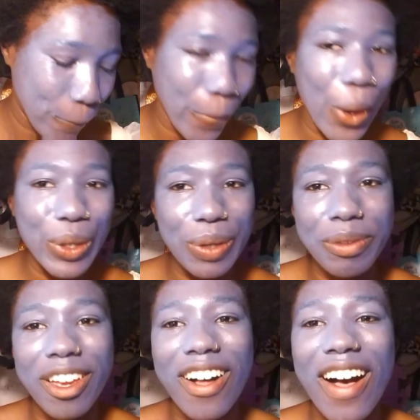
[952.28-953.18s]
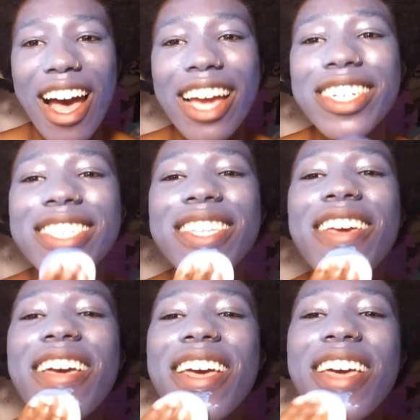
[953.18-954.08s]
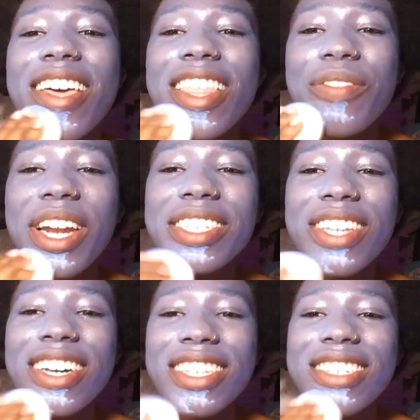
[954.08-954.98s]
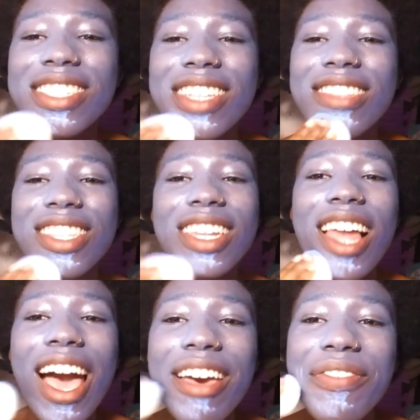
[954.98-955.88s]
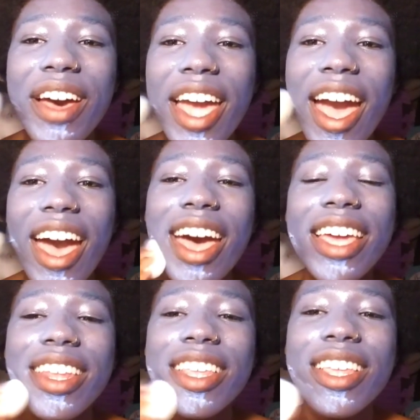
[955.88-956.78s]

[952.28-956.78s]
hold up, y'all. When I saw this, the laugh I had,